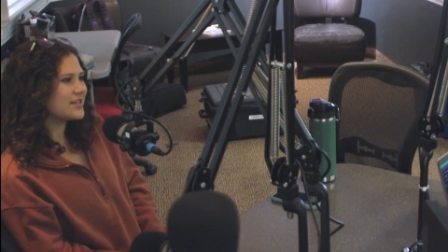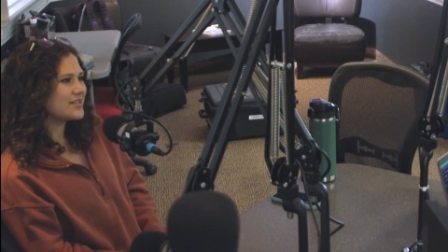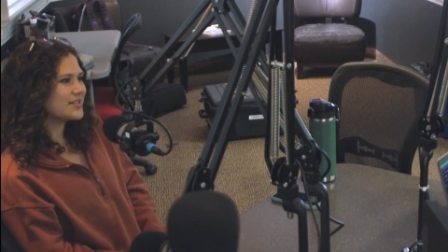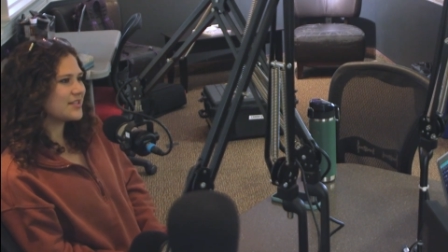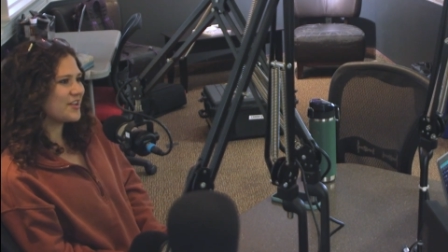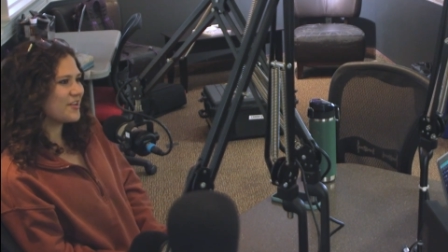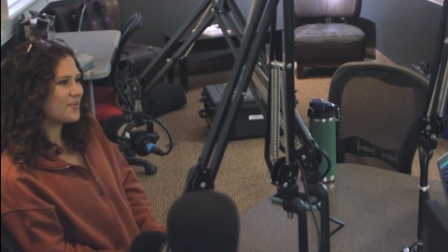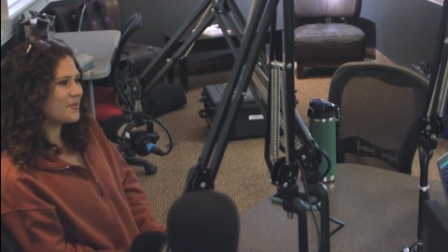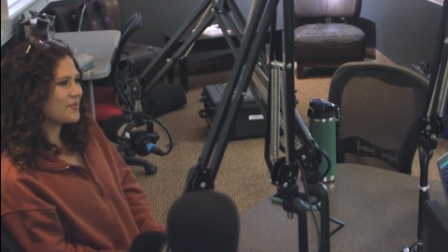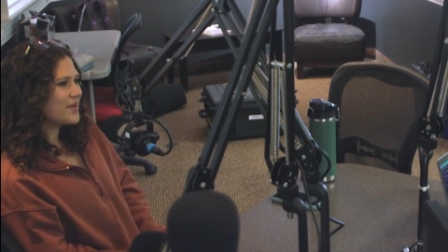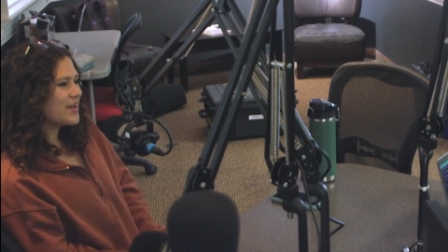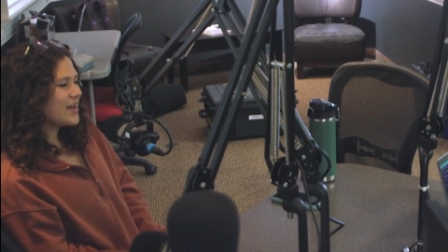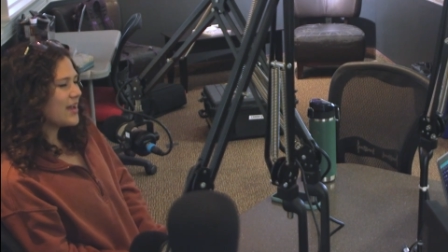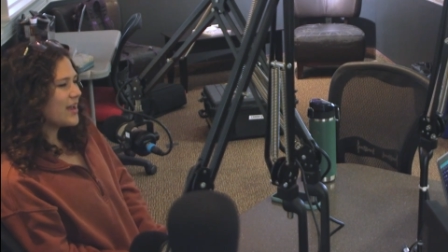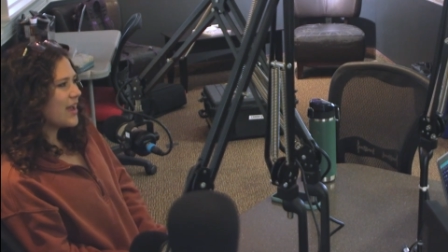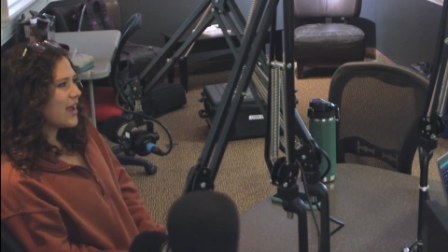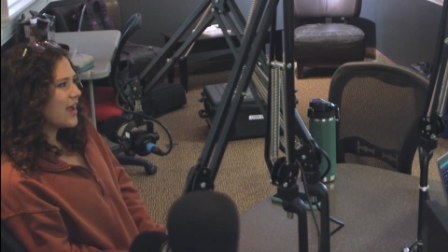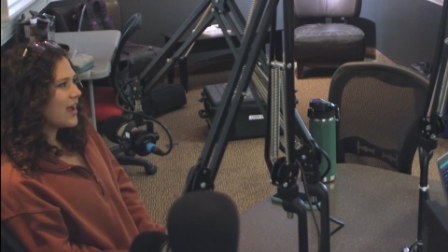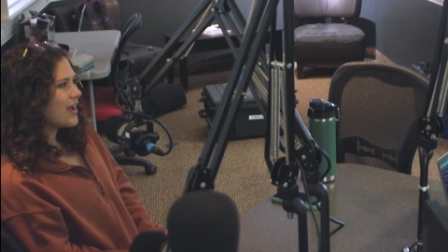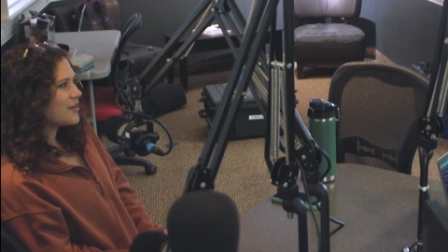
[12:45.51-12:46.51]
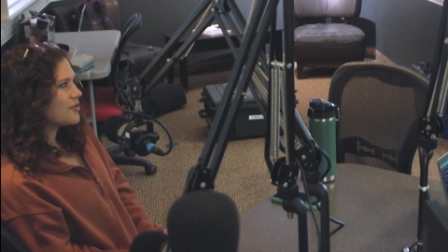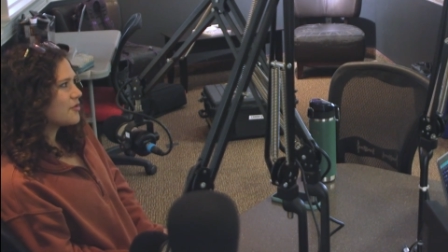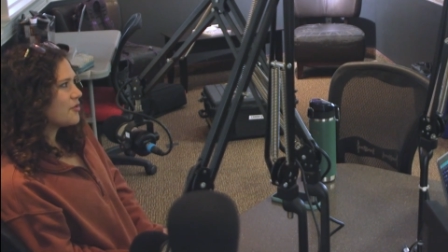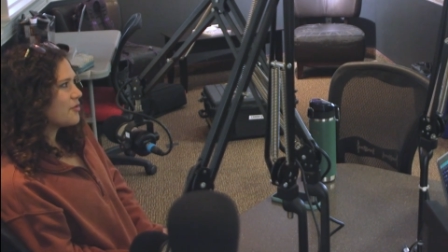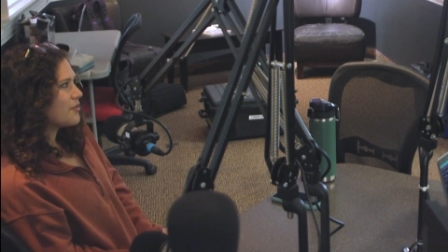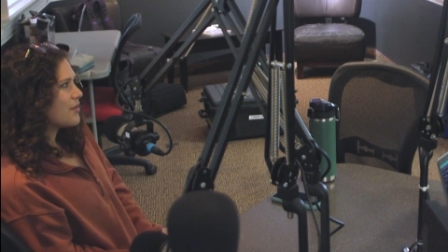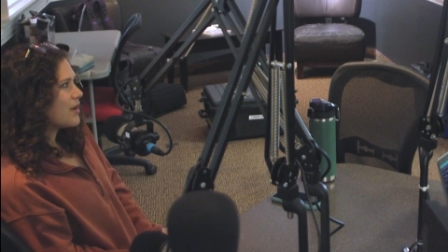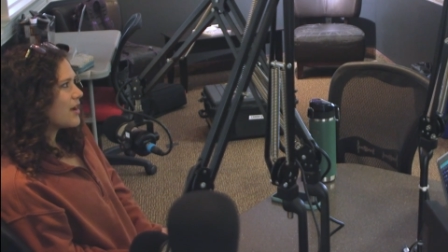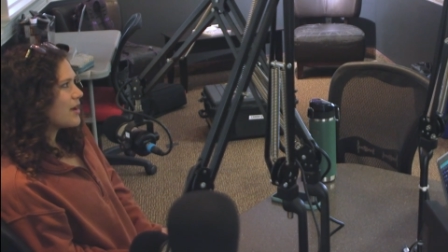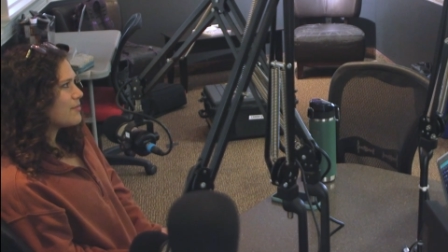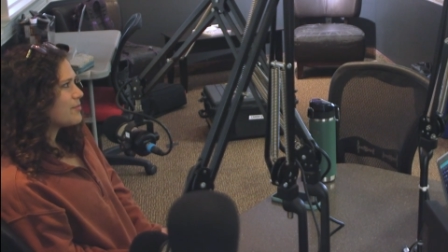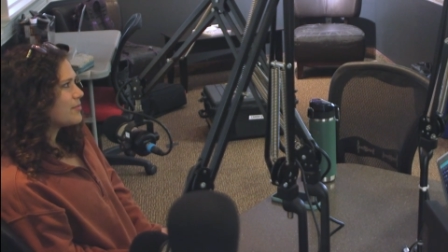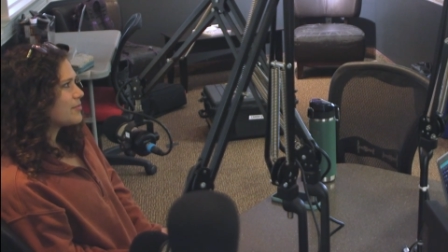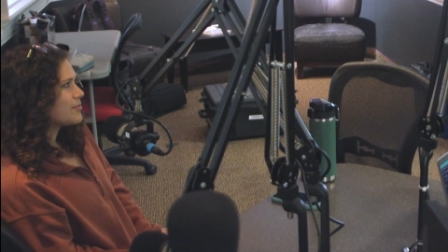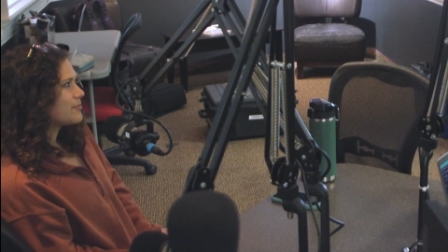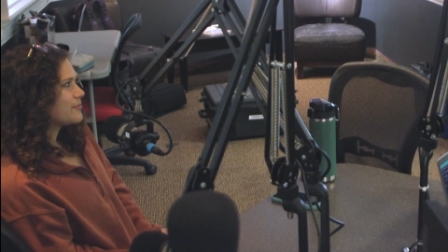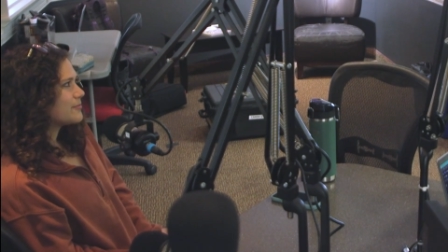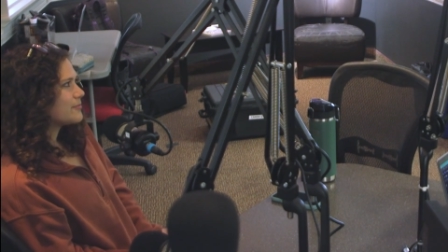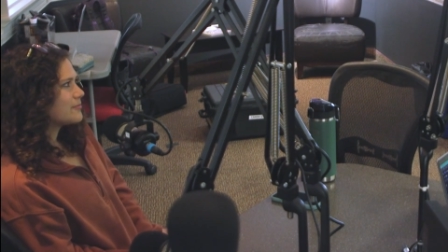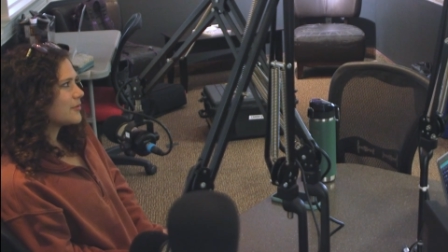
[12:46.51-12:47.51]
So I grew up
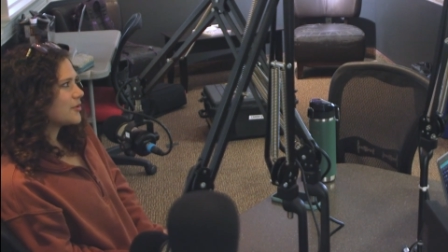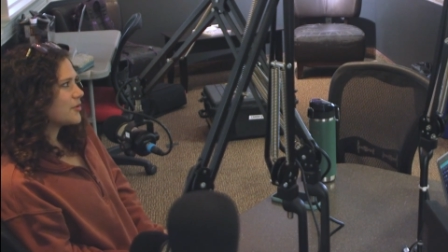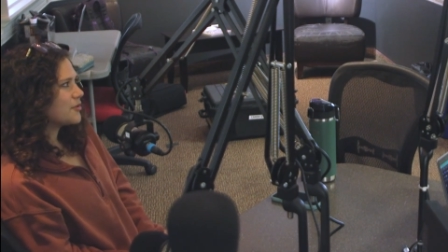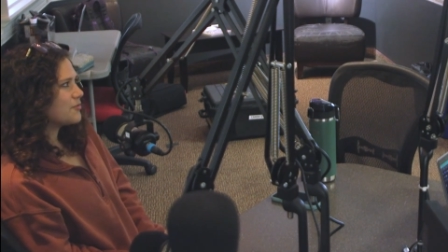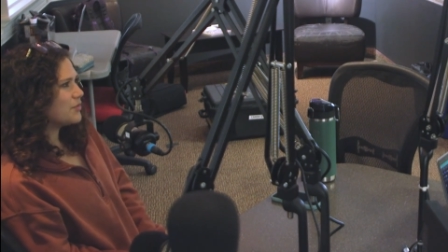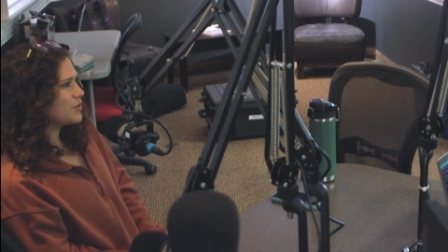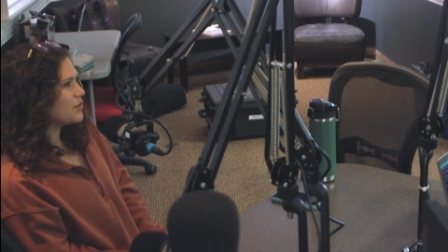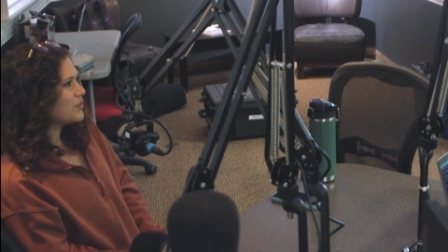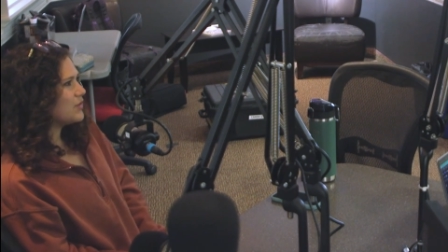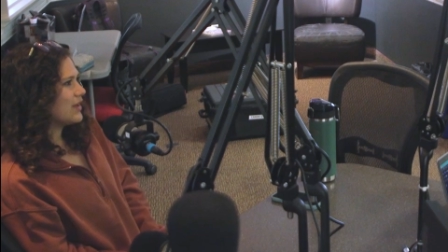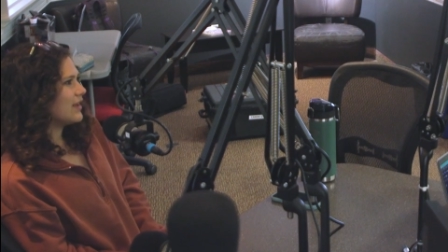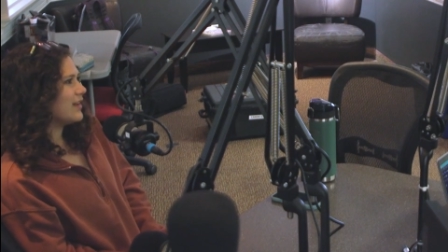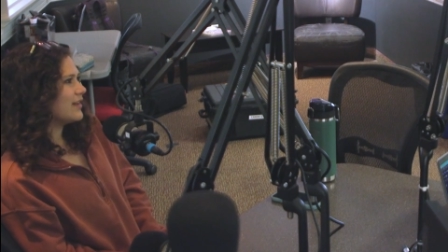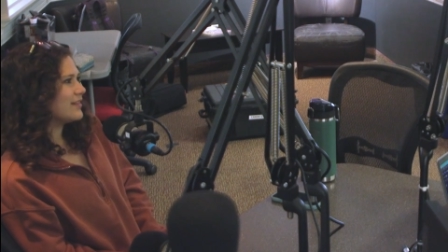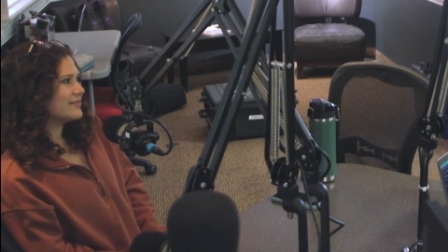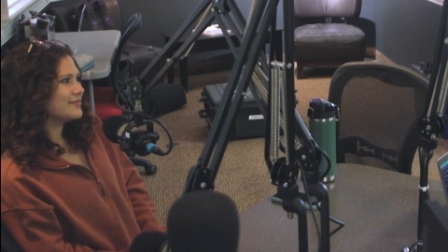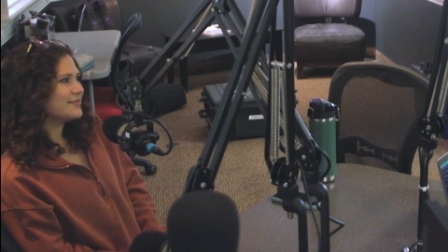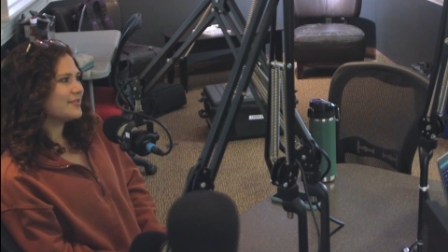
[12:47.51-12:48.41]
commuting